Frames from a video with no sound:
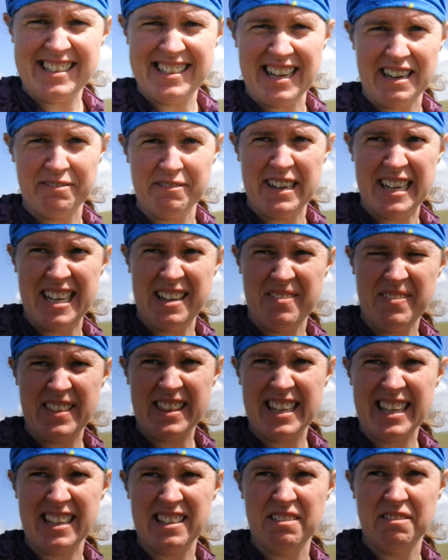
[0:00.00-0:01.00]
That way
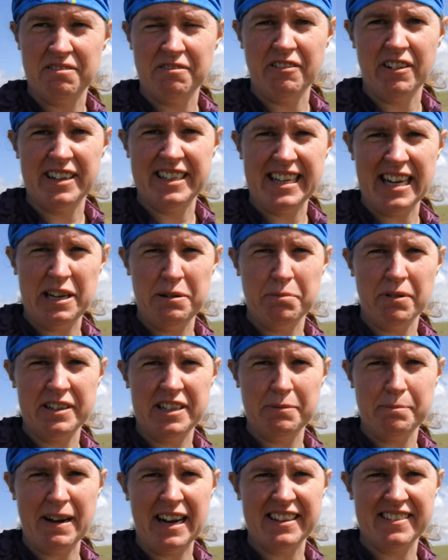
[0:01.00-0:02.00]
kind of avoid
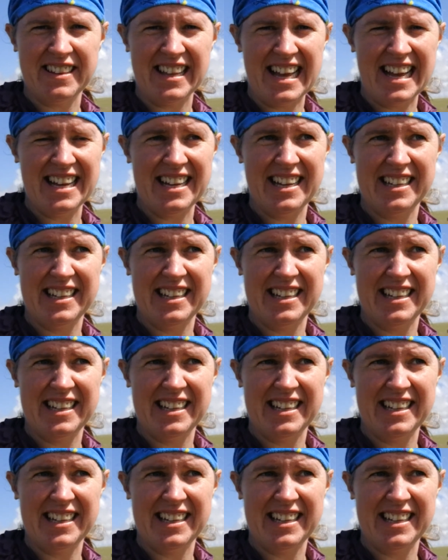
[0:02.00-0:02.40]
anybody back there,